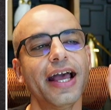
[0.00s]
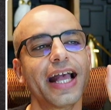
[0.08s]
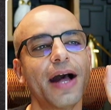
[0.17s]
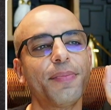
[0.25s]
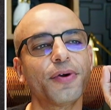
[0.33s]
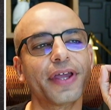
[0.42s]

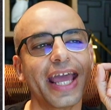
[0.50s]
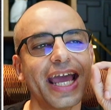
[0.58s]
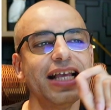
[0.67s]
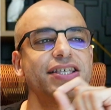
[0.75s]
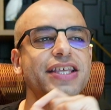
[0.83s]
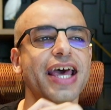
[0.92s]
capital
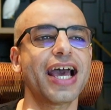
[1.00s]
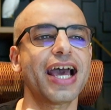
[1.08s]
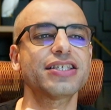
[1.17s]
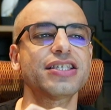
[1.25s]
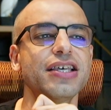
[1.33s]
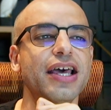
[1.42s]
gains
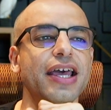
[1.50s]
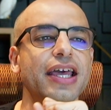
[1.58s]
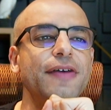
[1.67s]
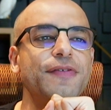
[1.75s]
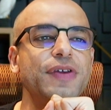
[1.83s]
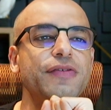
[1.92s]
tax
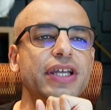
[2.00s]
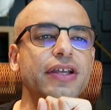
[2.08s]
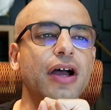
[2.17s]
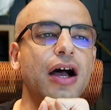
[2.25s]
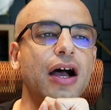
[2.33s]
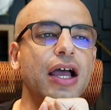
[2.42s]
if he
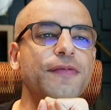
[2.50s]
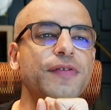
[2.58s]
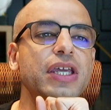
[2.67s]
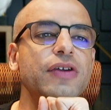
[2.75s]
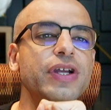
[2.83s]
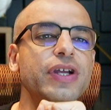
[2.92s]

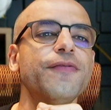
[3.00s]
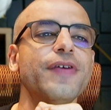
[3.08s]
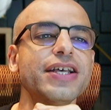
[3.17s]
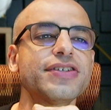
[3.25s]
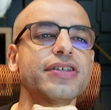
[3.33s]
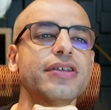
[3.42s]

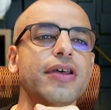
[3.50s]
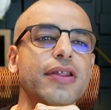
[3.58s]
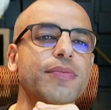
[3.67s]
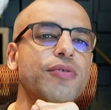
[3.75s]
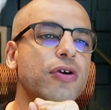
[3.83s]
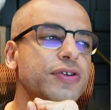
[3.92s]
reinvests
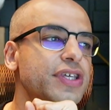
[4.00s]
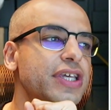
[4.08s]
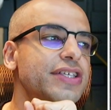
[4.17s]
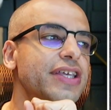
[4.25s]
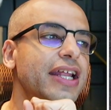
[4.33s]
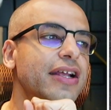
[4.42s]
the
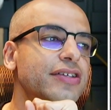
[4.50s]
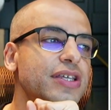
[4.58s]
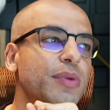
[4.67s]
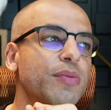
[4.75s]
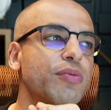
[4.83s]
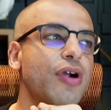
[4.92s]
proceeds in a
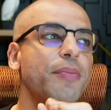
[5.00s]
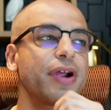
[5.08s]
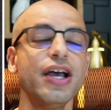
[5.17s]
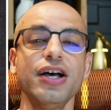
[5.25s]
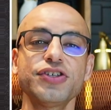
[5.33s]
similar property.